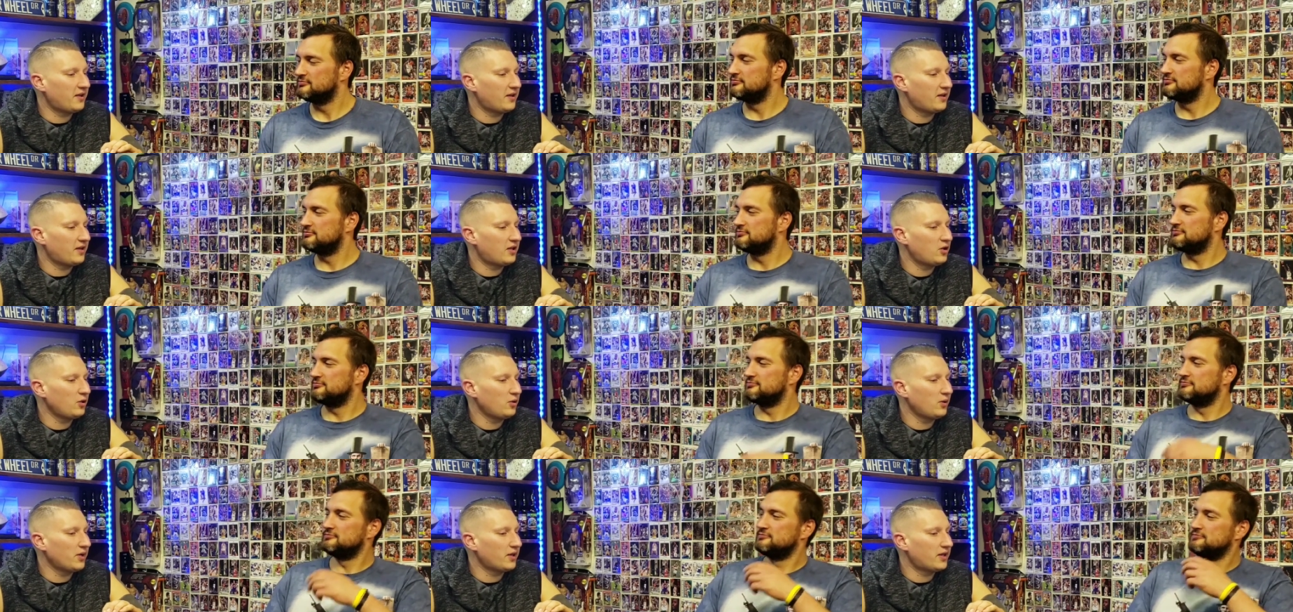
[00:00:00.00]

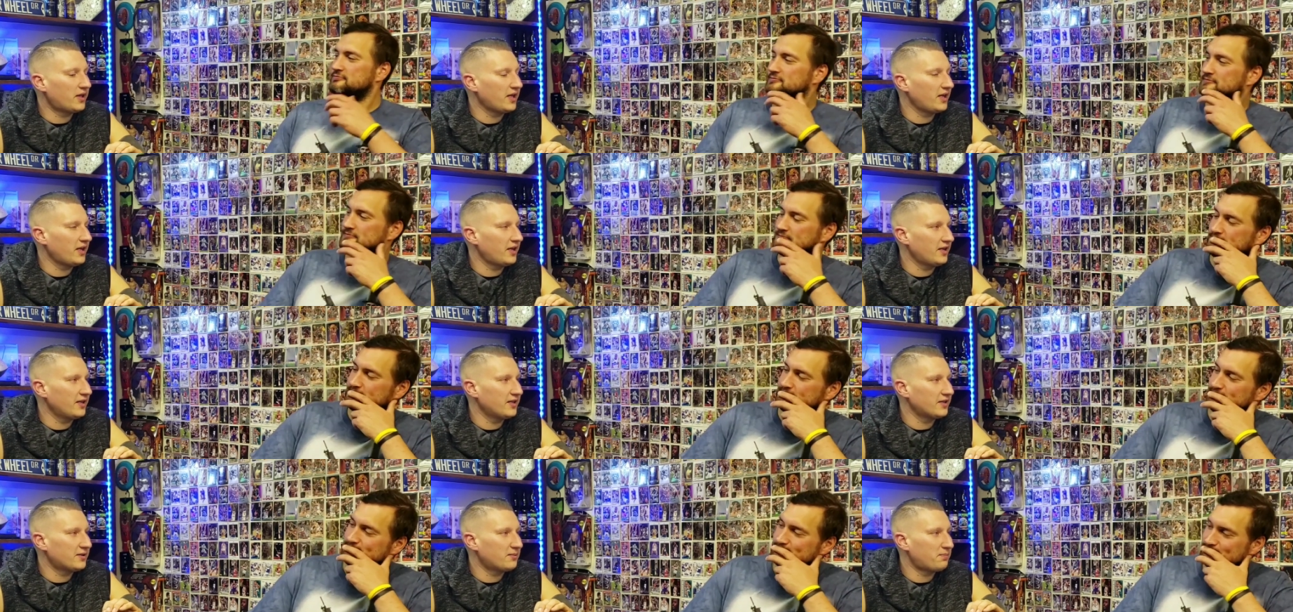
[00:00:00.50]
Speaker 1: to it that
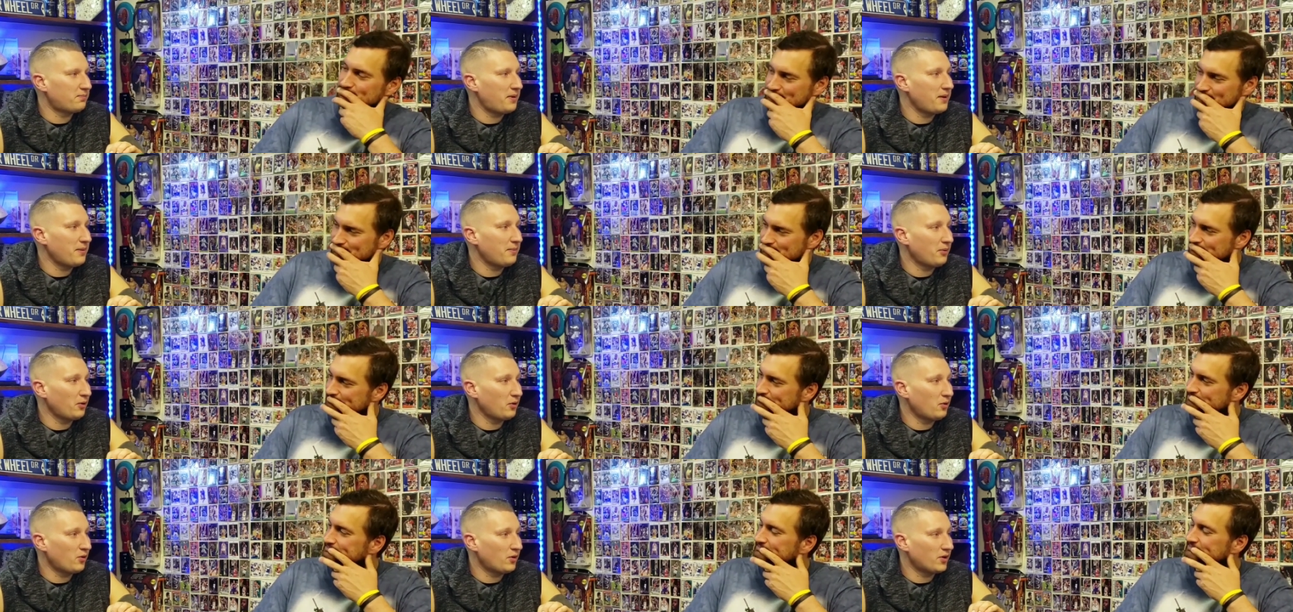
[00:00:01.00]
is
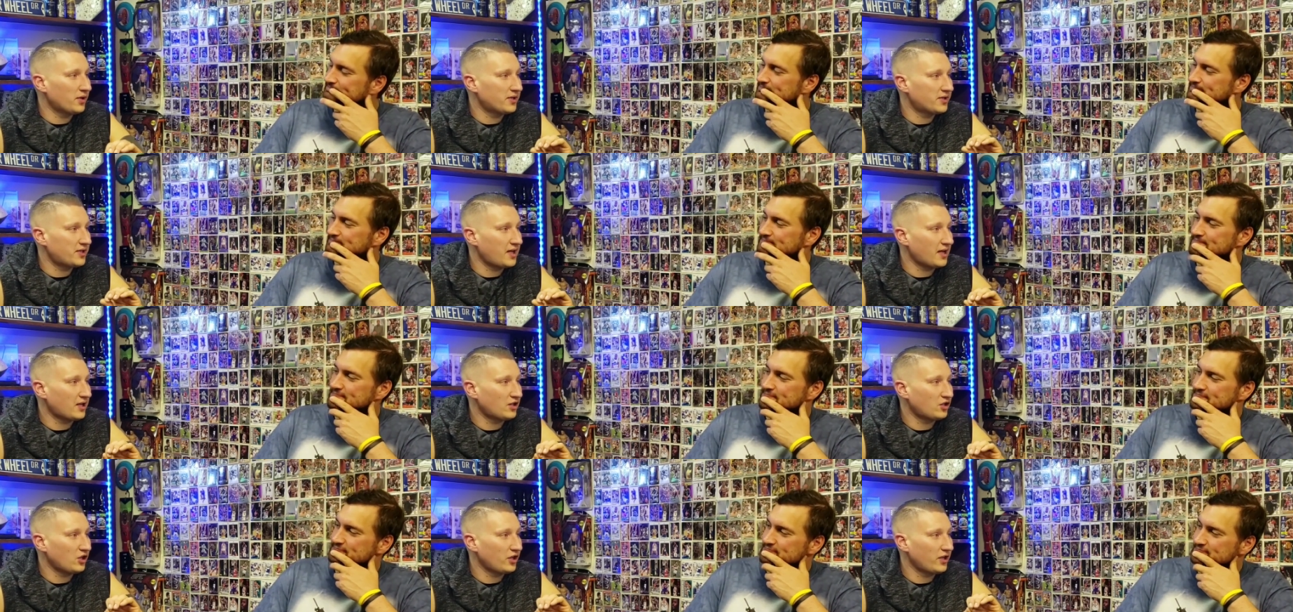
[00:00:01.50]
people who are
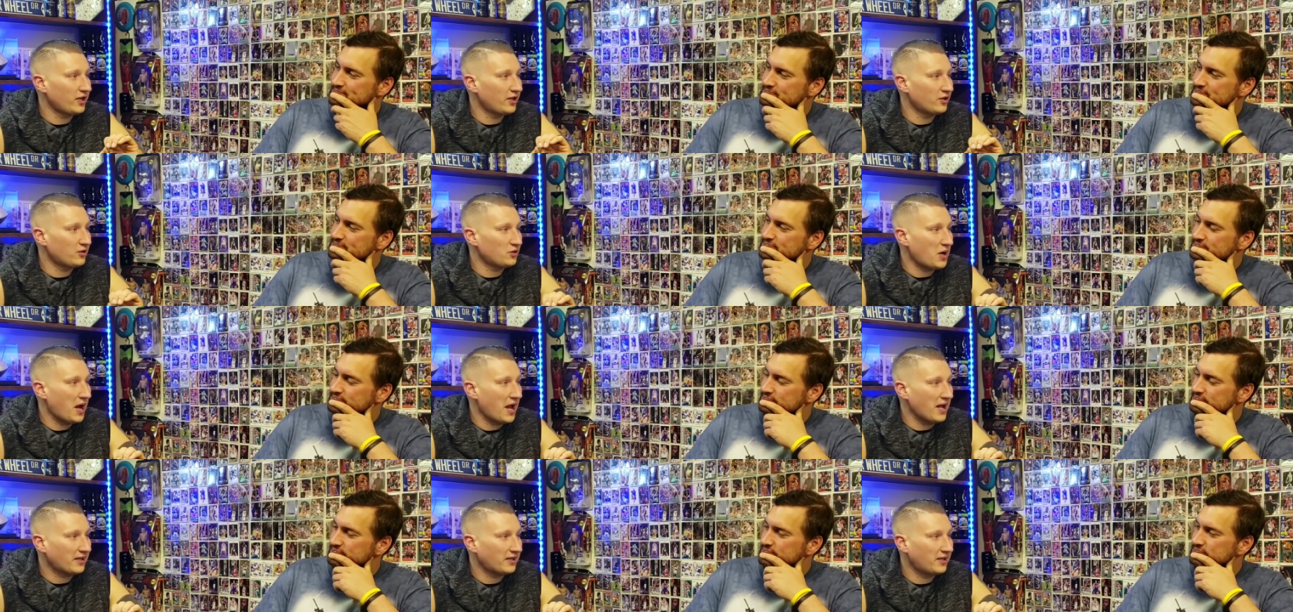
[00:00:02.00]
sexually
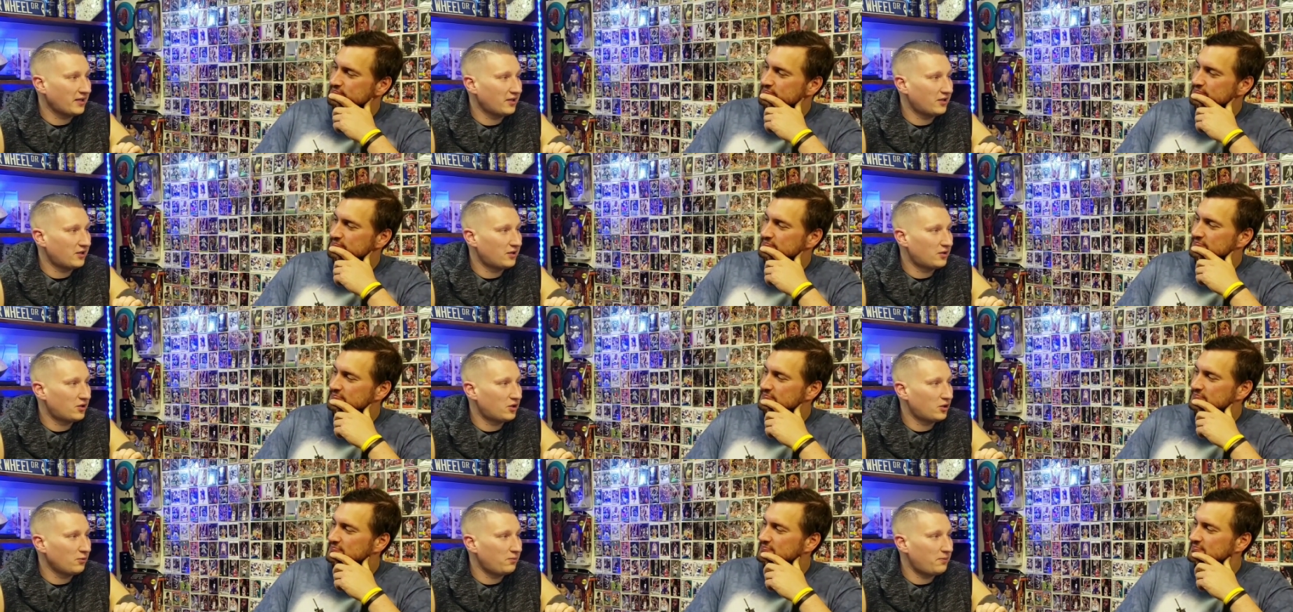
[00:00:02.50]
attracted
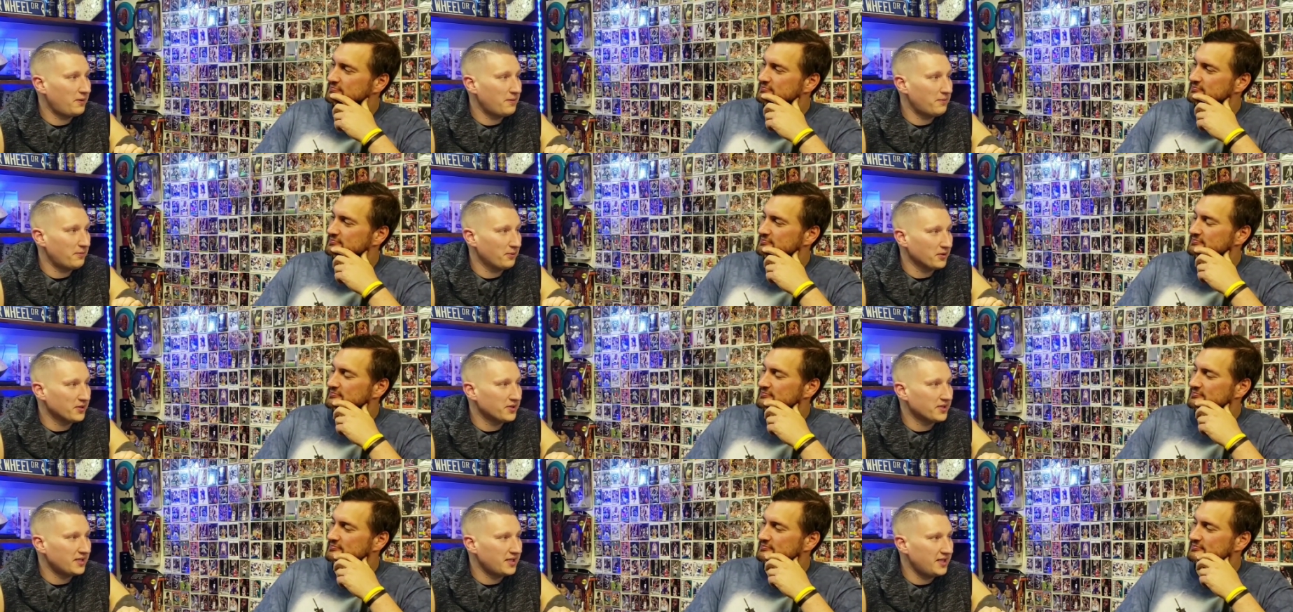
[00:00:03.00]
to people
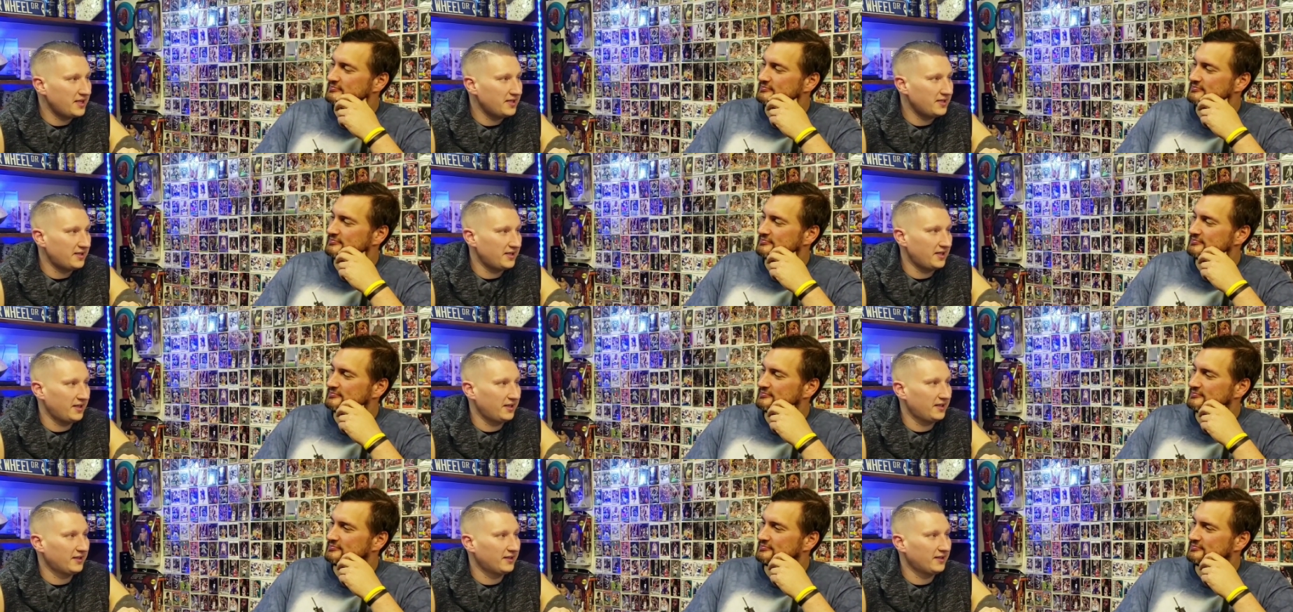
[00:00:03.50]

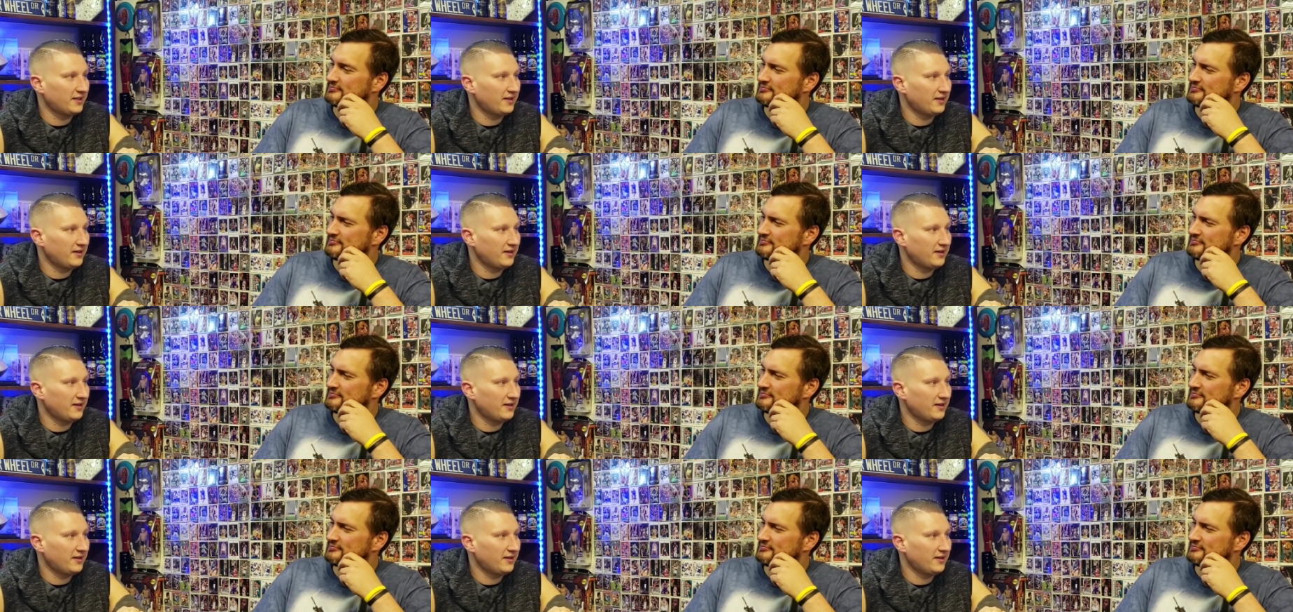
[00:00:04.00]
sneezing.